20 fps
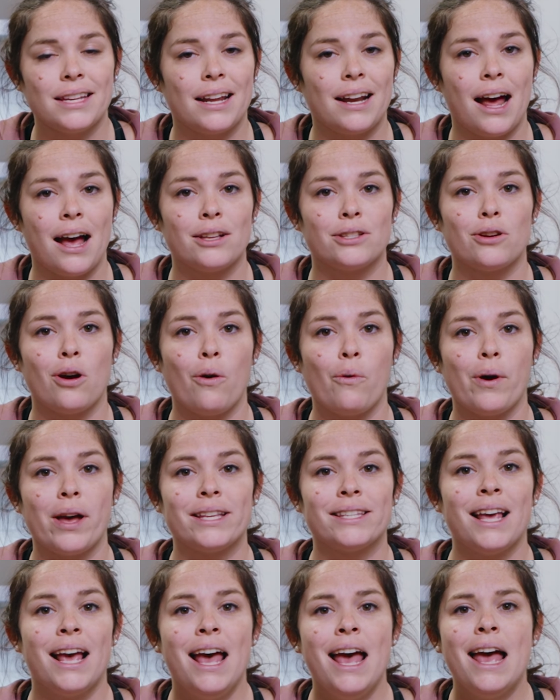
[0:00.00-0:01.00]
And as
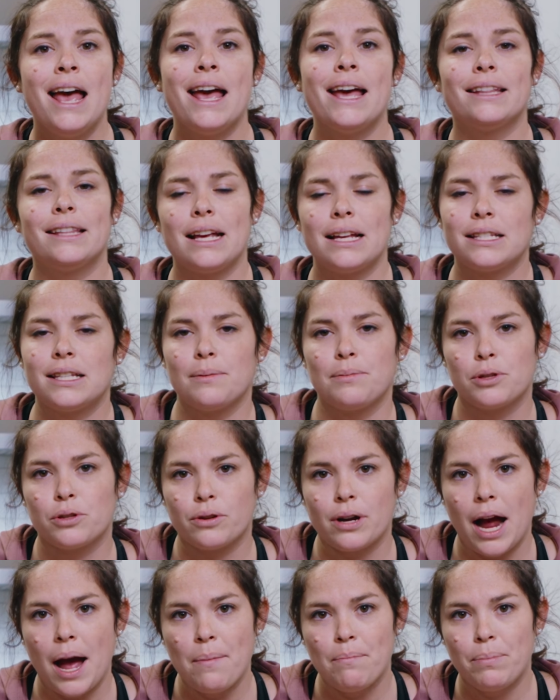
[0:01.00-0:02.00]
always, hit that
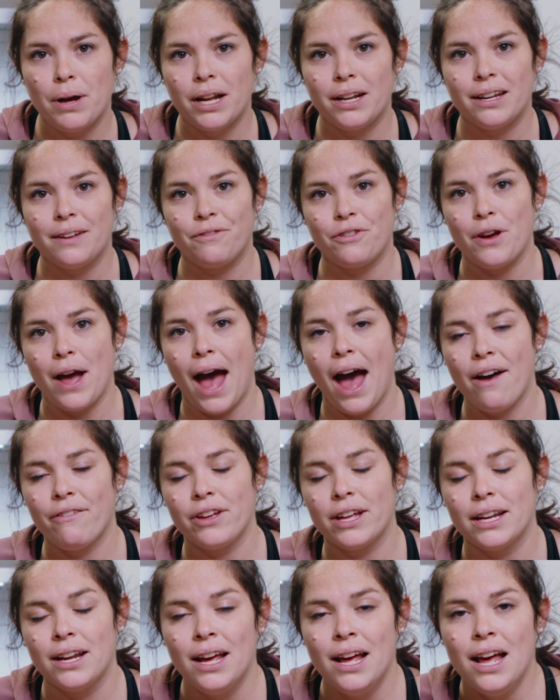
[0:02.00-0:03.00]
subscribe button if you
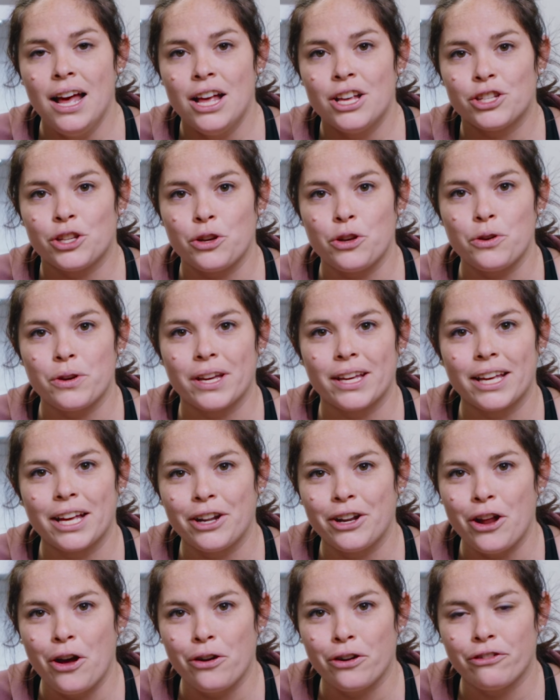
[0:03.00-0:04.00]
haven't so you can
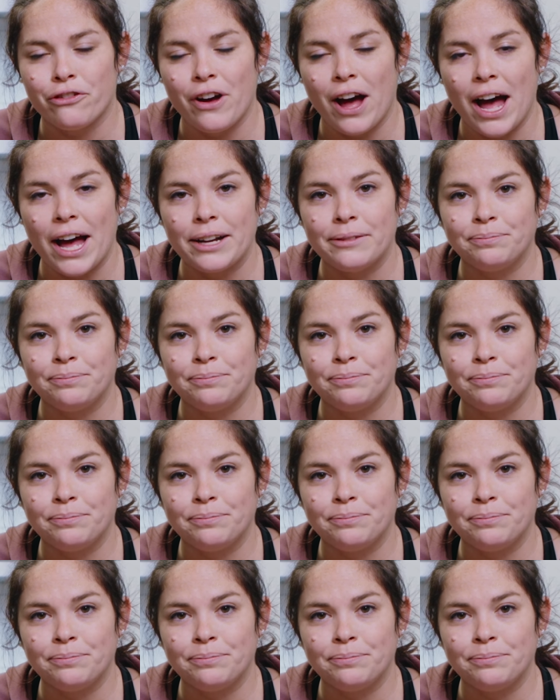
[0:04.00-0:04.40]
get notified.